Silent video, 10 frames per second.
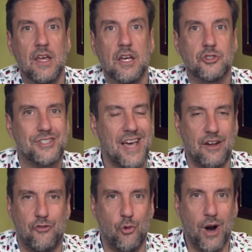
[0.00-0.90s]
She's got a
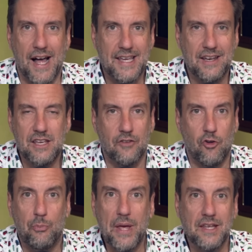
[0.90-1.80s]
variety of
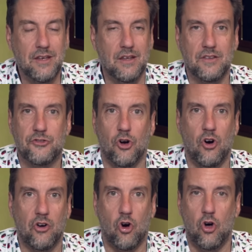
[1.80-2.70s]
opinions
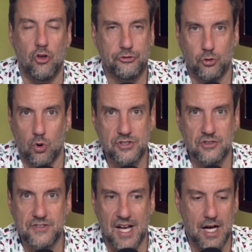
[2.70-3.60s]
on all sorts
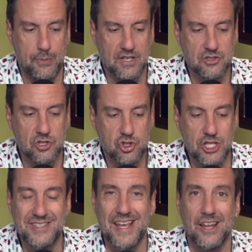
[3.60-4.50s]
of topics.
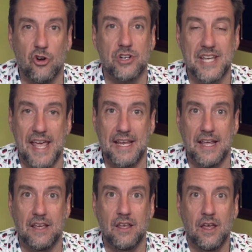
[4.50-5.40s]
She's
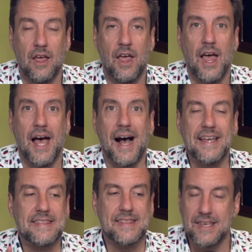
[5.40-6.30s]
entertaining.
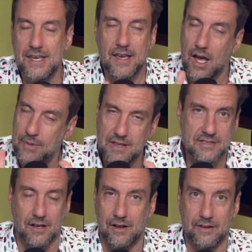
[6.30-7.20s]
I think, I mean
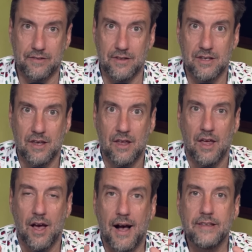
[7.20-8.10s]
this honestly,
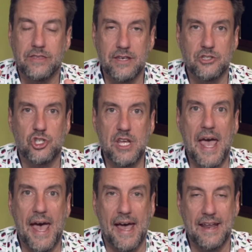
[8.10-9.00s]
I think she
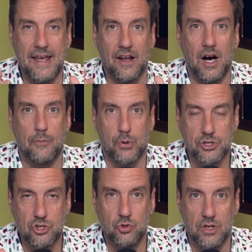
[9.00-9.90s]
had an
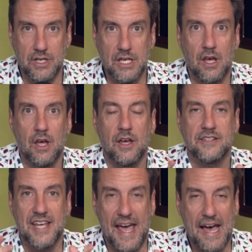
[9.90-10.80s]
opportunity
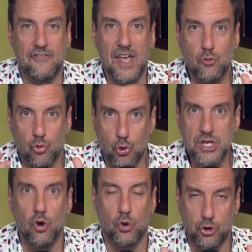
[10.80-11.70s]
to have a
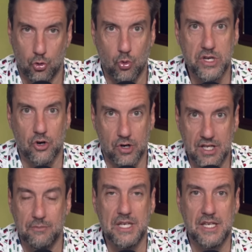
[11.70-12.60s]
real career
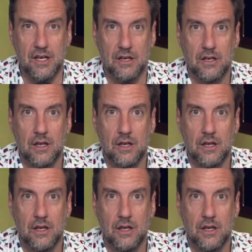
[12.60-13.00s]
in media